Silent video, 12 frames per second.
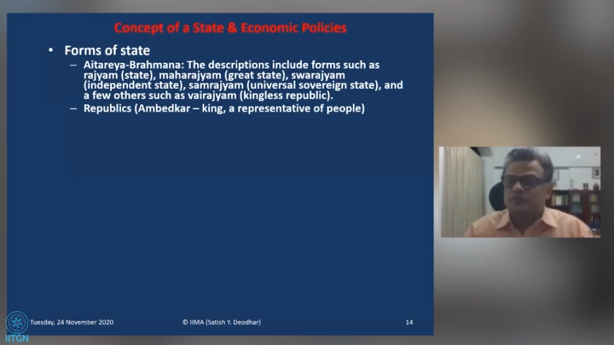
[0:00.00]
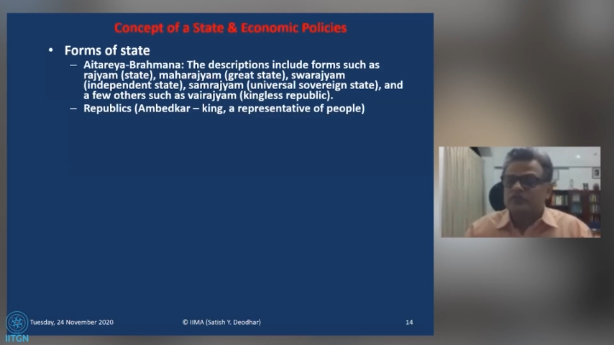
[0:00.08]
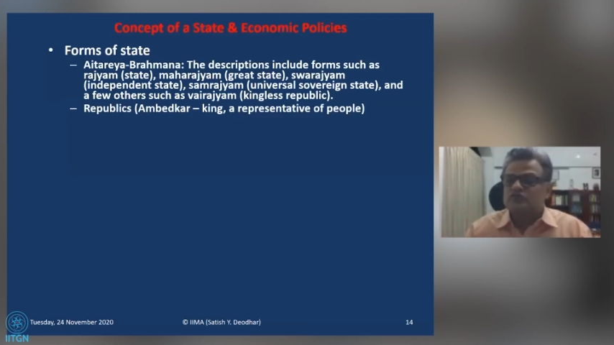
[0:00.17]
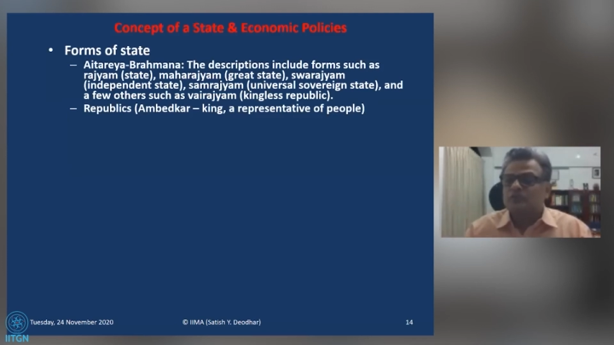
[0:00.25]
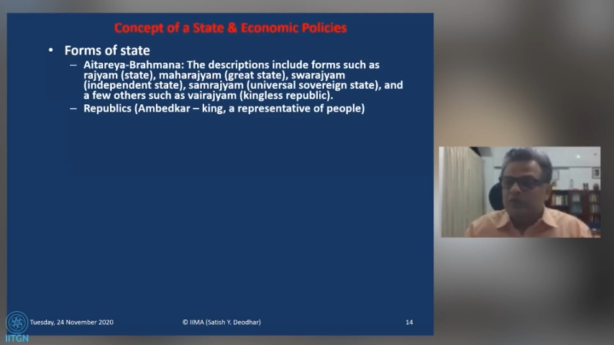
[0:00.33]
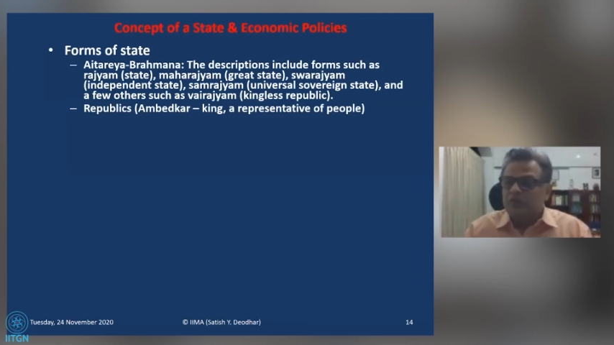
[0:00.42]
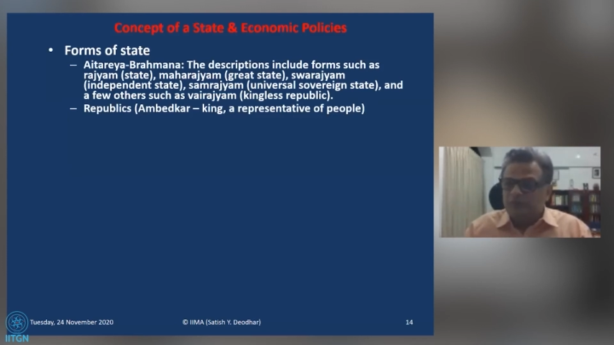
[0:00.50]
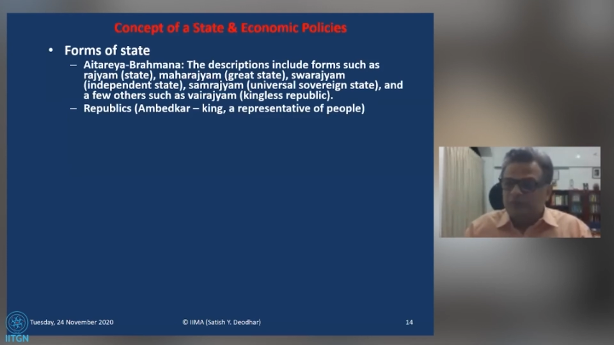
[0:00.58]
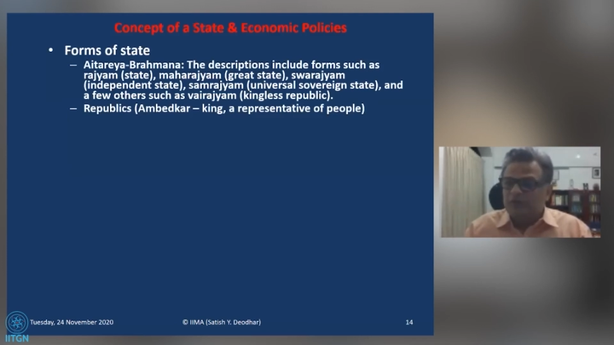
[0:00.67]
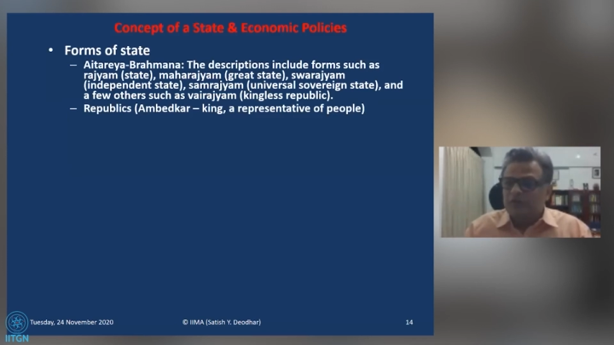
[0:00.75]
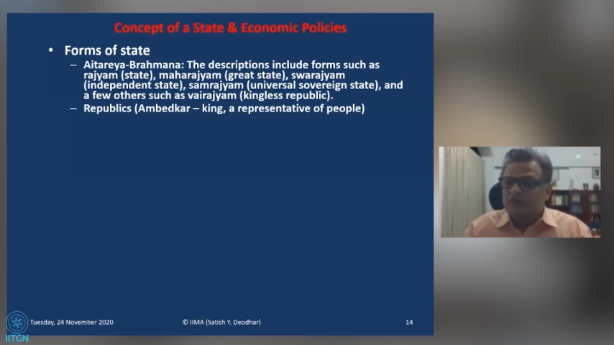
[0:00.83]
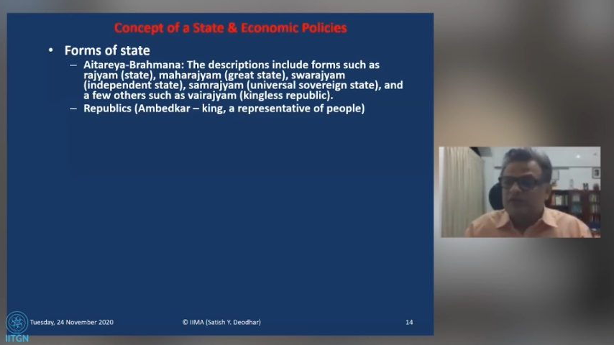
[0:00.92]
so
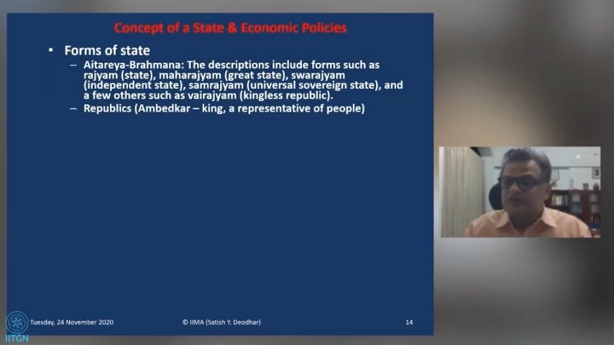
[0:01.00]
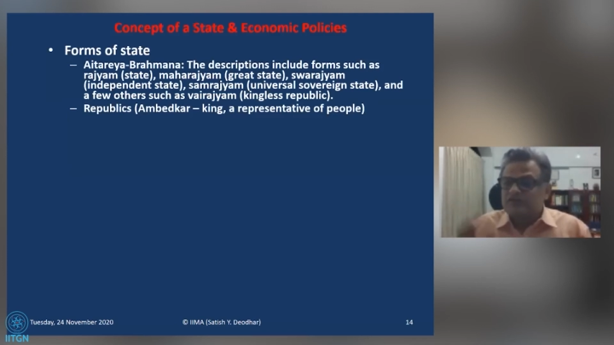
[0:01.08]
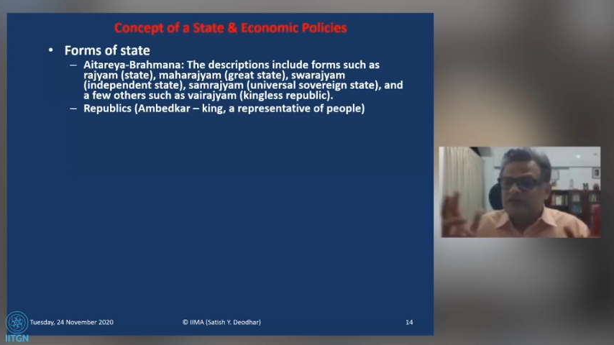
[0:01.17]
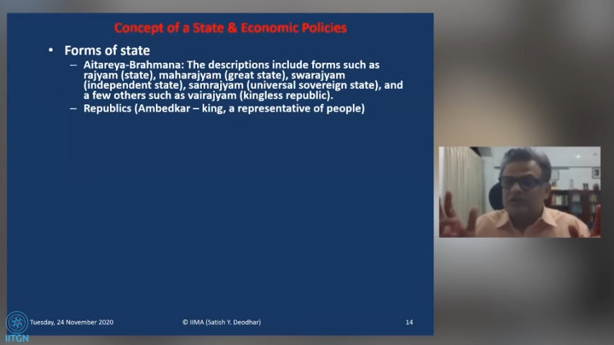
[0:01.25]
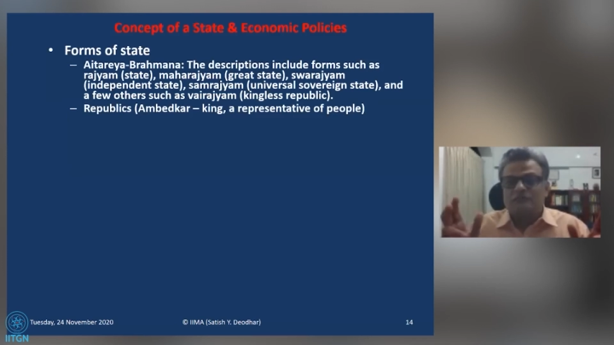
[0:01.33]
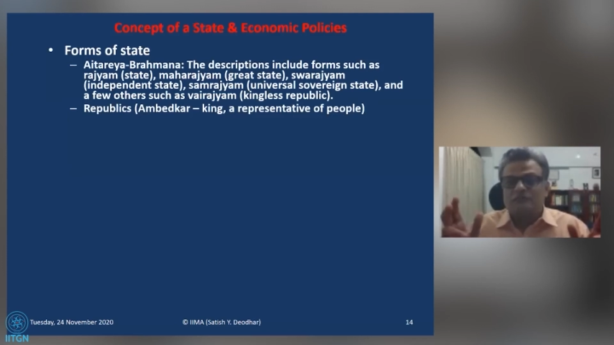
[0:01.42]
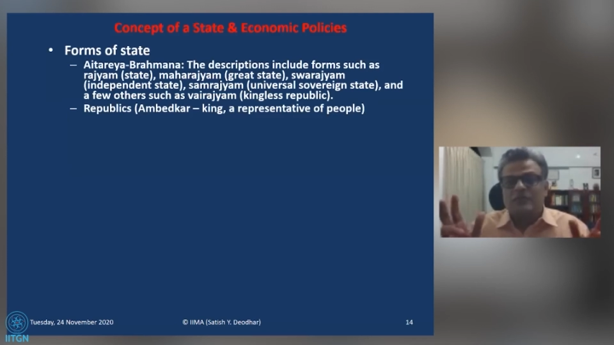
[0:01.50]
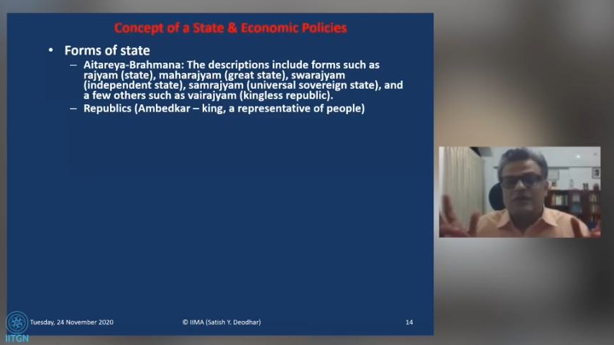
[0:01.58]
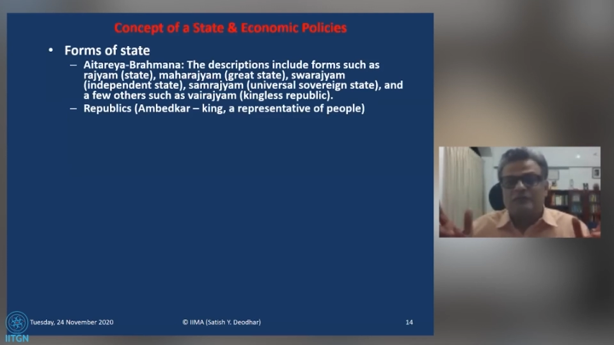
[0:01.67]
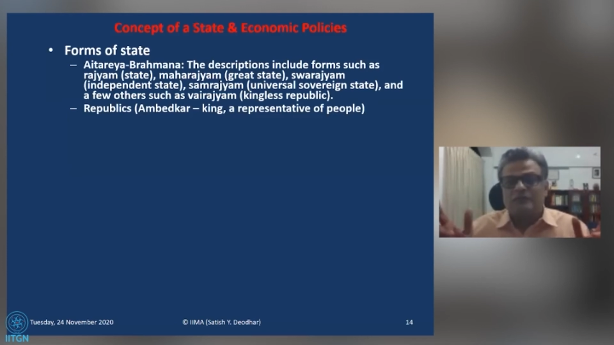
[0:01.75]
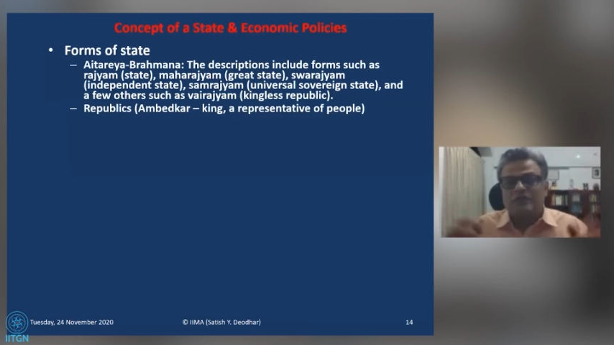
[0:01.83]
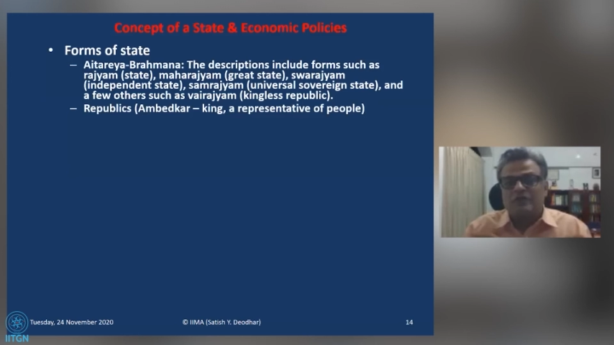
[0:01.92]
people Ratni,
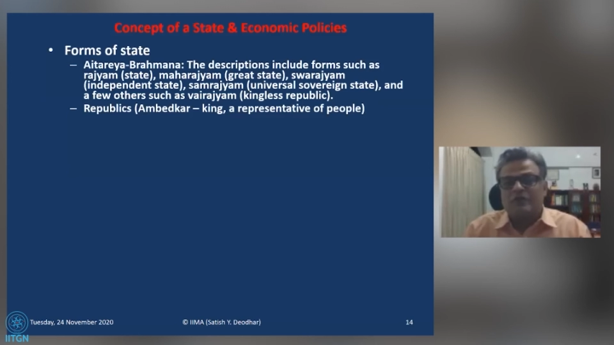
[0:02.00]
uh,